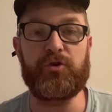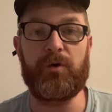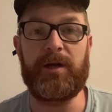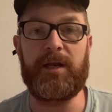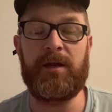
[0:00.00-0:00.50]

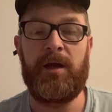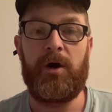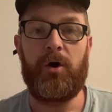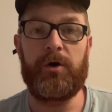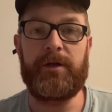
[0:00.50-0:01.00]
join in
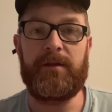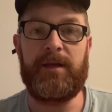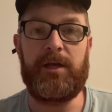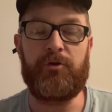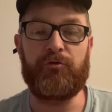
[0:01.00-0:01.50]
on
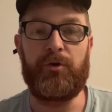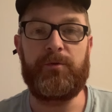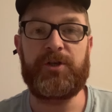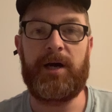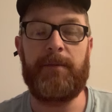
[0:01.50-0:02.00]
the
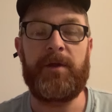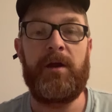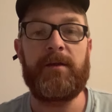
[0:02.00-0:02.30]
group chat.